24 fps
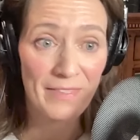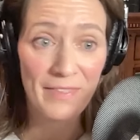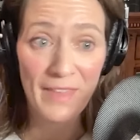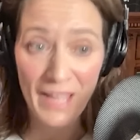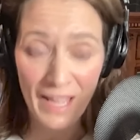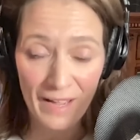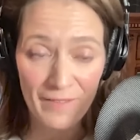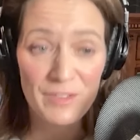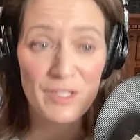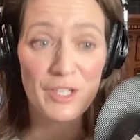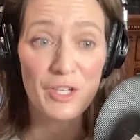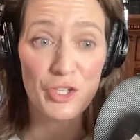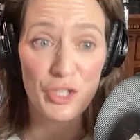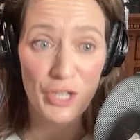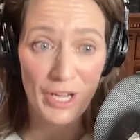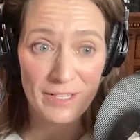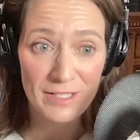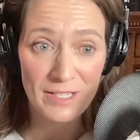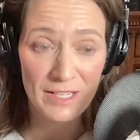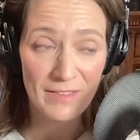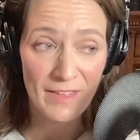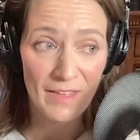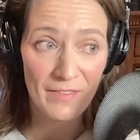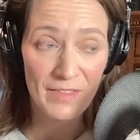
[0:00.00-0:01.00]
They have
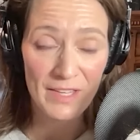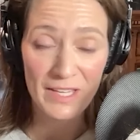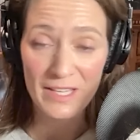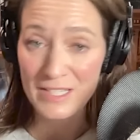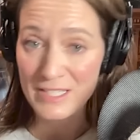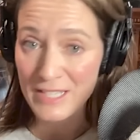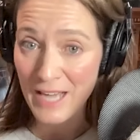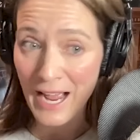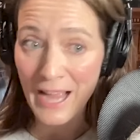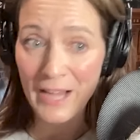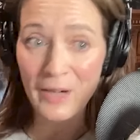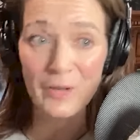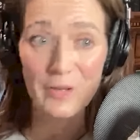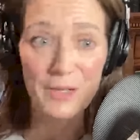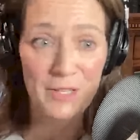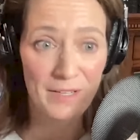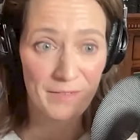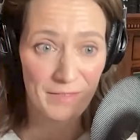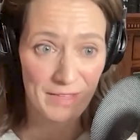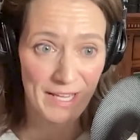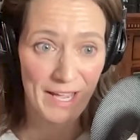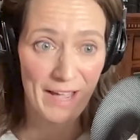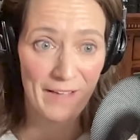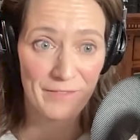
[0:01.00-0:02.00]
suggested that the entirety
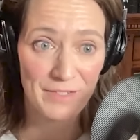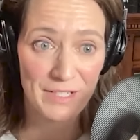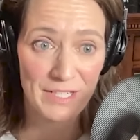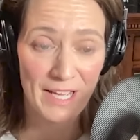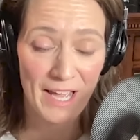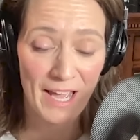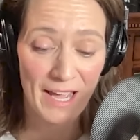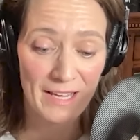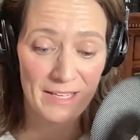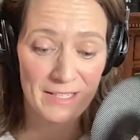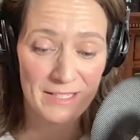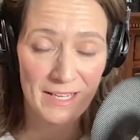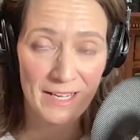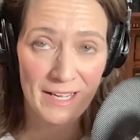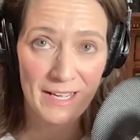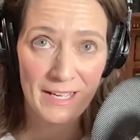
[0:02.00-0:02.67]
of the FDA's